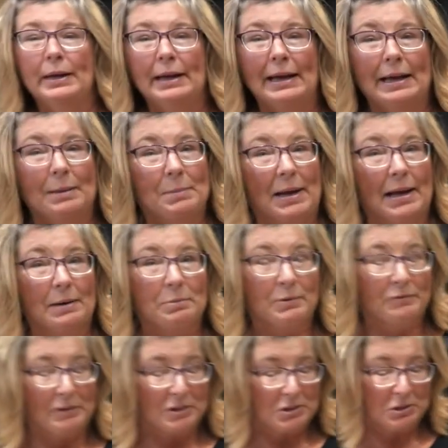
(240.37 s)
I am not a
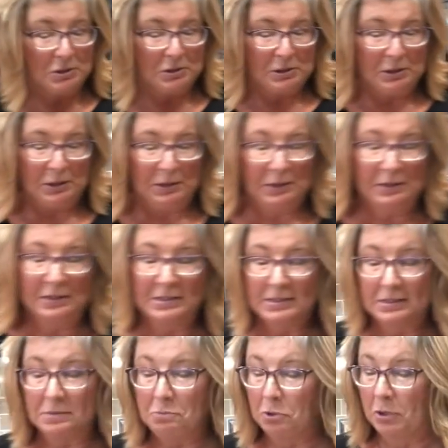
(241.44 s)
professional cook. This
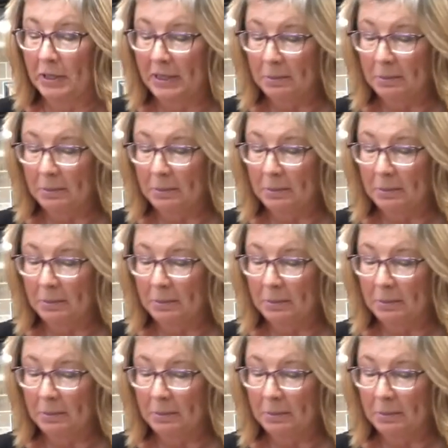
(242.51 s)
is more like